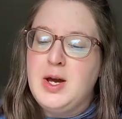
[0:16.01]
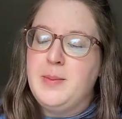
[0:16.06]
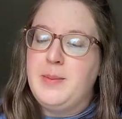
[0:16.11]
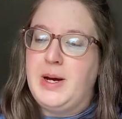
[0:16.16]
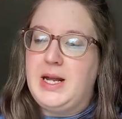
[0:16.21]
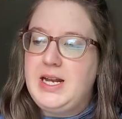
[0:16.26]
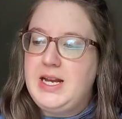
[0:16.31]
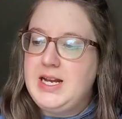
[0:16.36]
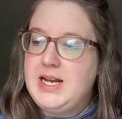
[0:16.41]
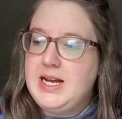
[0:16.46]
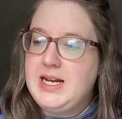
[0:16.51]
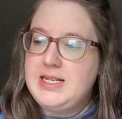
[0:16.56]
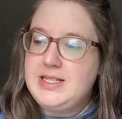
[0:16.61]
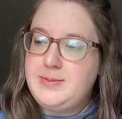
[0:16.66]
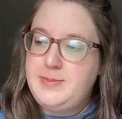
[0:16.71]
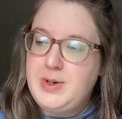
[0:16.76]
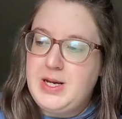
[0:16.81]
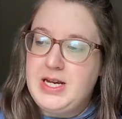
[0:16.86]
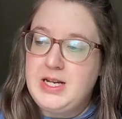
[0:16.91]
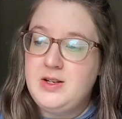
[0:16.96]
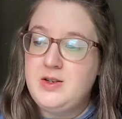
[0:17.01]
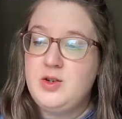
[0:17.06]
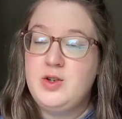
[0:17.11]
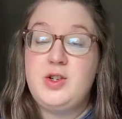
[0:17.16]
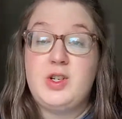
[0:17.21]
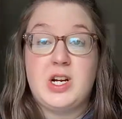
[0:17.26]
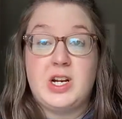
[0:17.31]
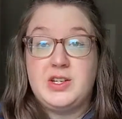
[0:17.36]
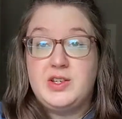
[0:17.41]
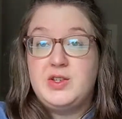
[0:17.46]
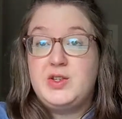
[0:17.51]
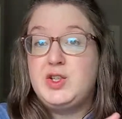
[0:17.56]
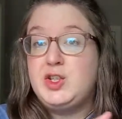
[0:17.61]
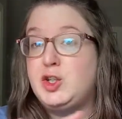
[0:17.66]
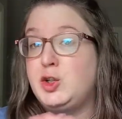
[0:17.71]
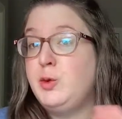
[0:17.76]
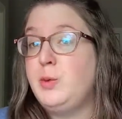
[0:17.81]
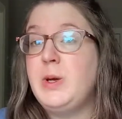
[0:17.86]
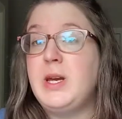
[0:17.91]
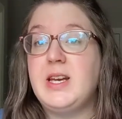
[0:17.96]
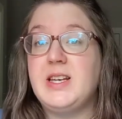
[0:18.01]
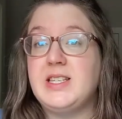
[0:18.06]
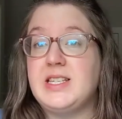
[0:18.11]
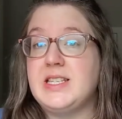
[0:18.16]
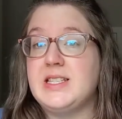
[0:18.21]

but it has been just 2 weeks